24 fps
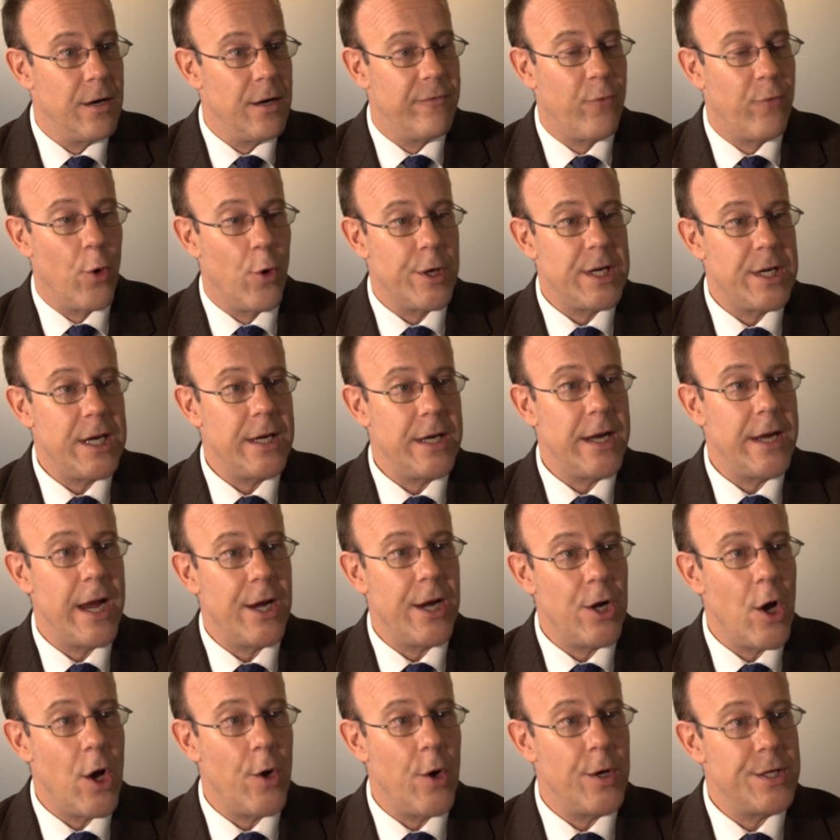A 14-day
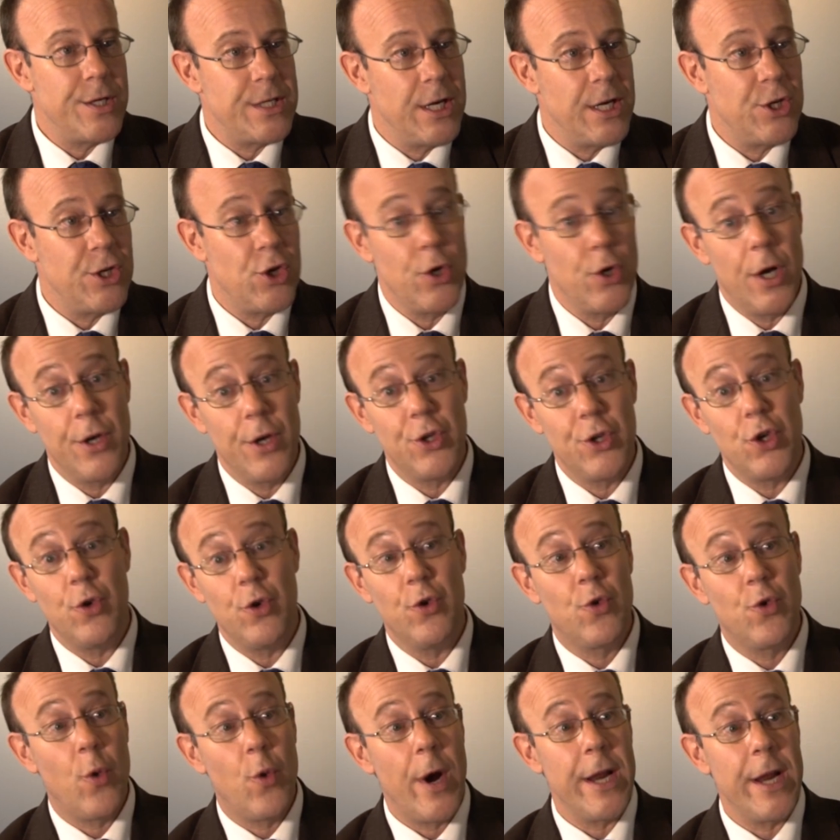notice issued on June
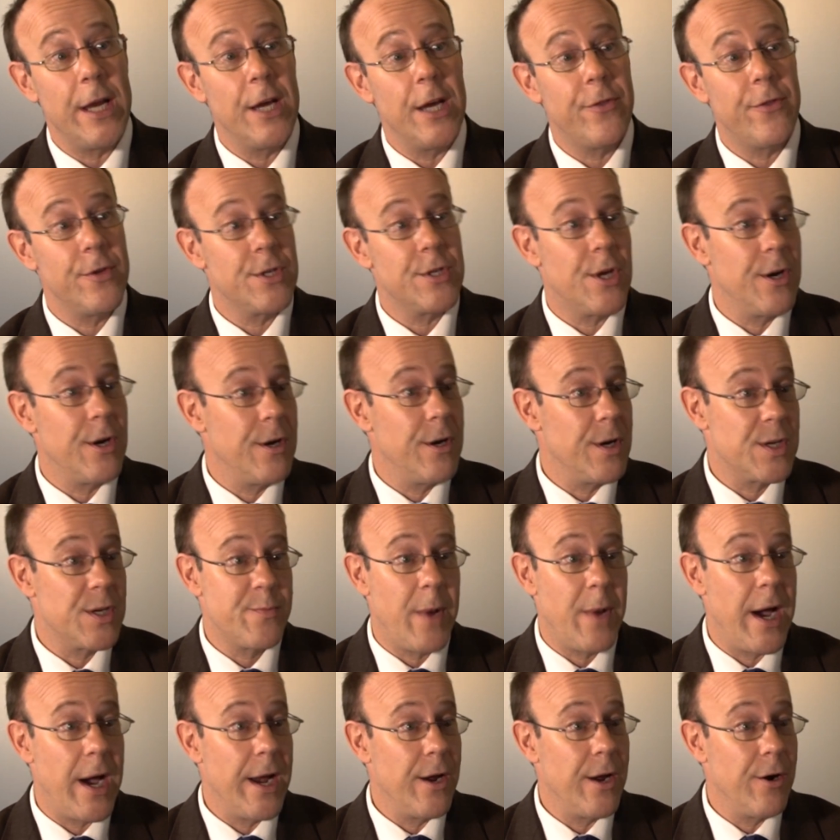20th is going to
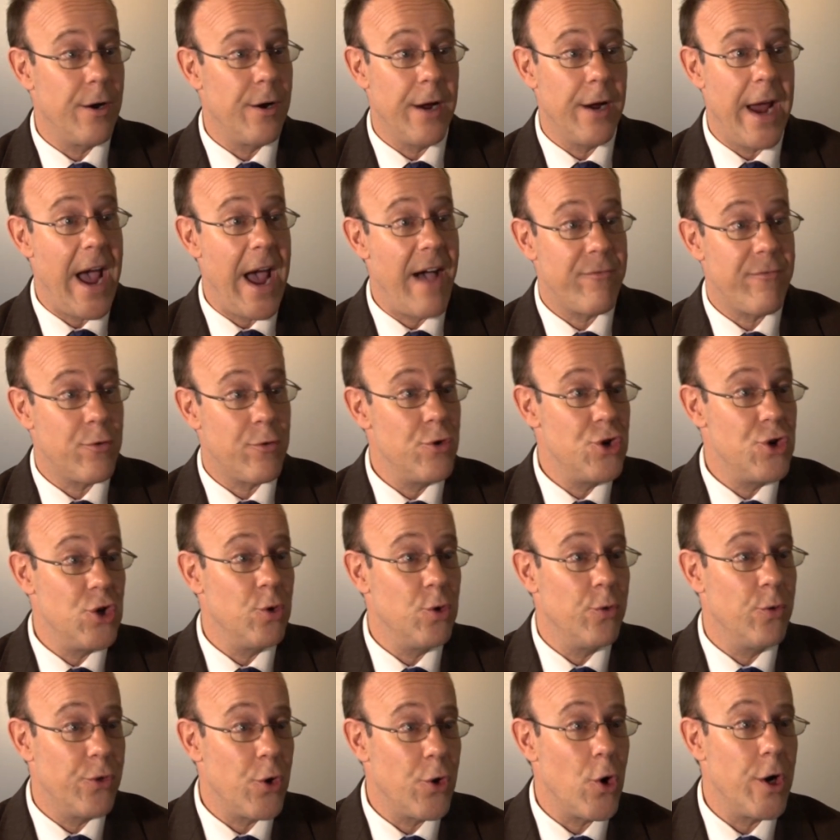expire after
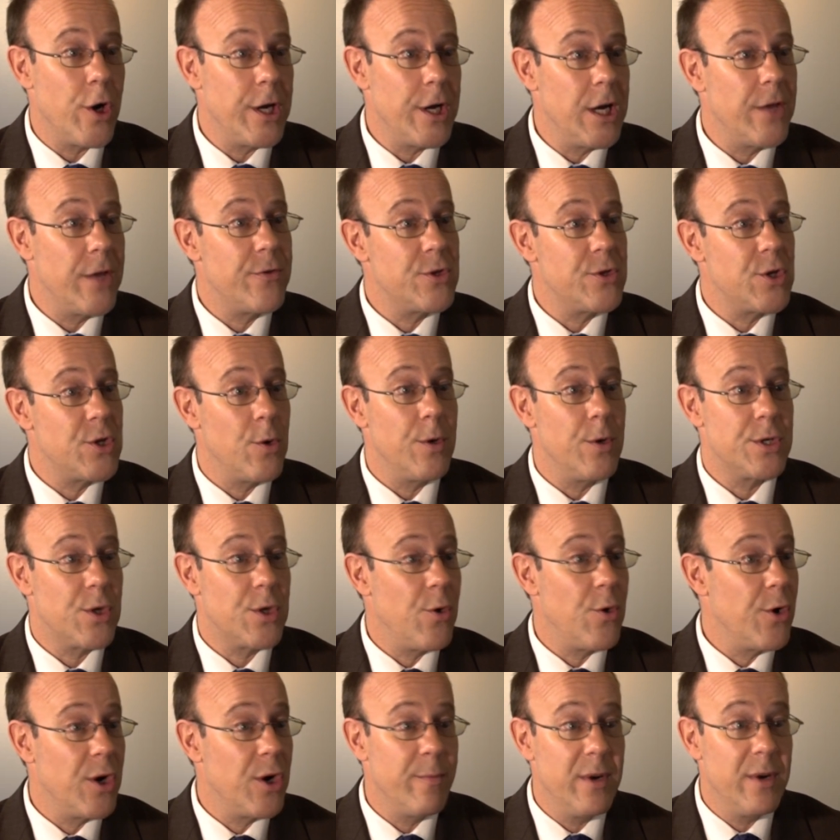June 30th, so it's
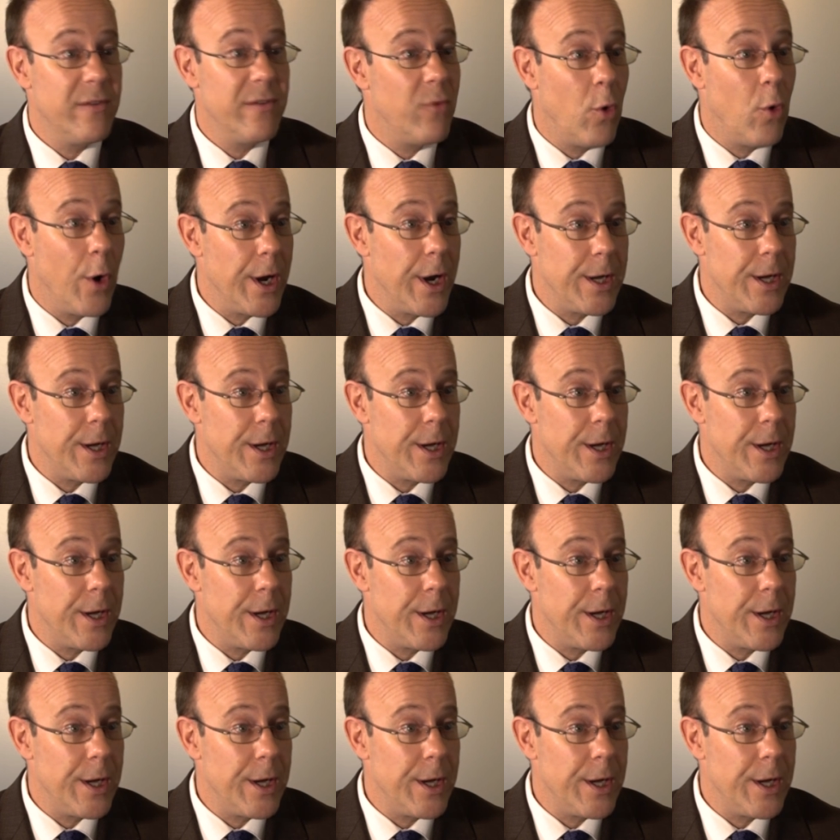going to be void.